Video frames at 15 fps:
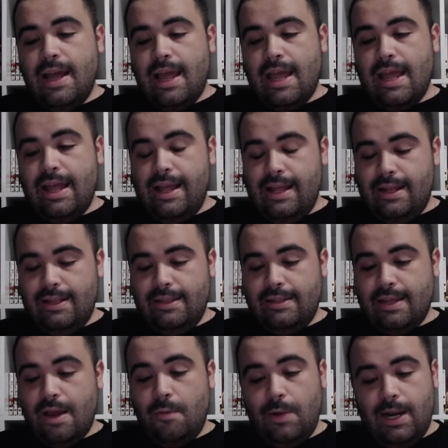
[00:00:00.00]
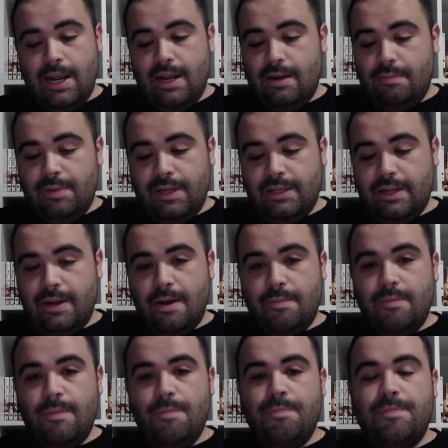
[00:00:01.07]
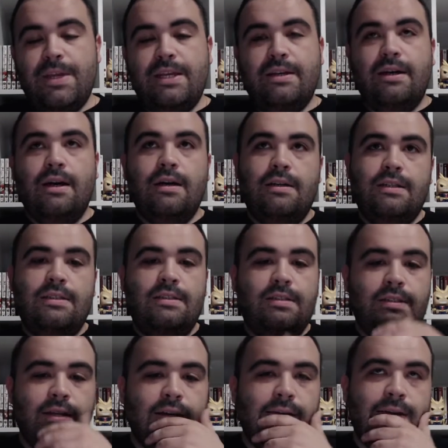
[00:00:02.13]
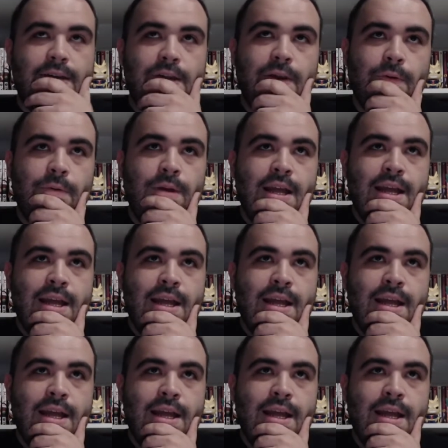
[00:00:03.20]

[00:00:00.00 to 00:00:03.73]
and I went ahead and picked it up because, uh, you know,